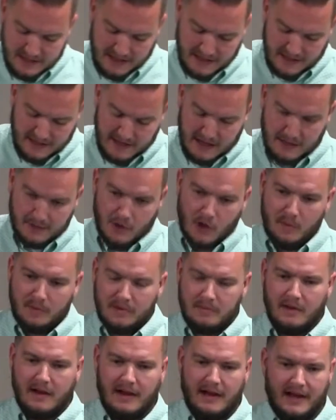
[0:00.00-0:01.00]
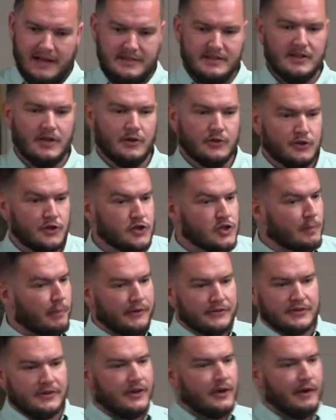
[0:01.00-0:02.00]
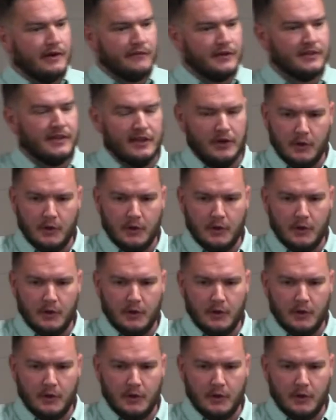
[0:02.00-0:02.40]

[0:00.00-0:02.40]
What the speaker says: yet he hath opened my eyes. He goes, you're supposed to know everything.